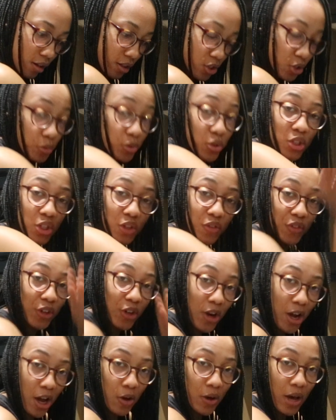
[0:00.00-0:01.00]
So I'm just gonna
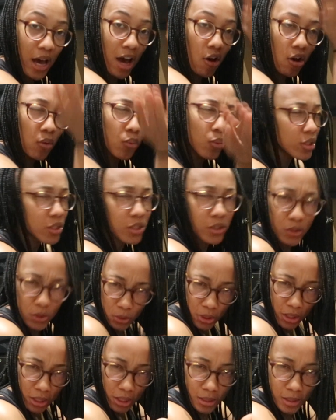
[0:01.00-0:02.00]
figure out how I want to do
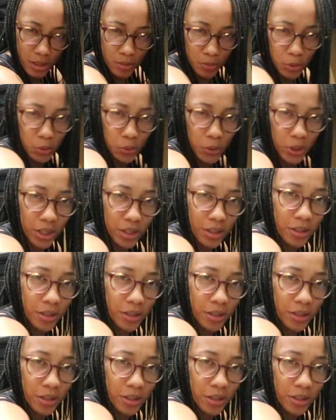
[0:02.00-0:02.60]
this real quick.